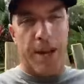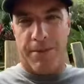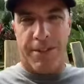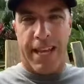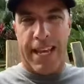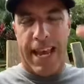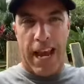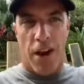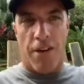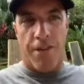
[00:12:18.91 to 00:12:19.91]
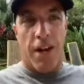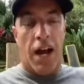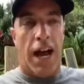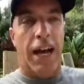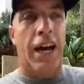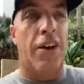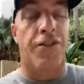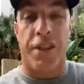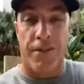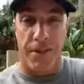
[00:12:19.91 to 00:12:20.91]
able to take care of uh,
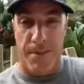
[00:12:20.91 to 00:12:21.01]
ourselves.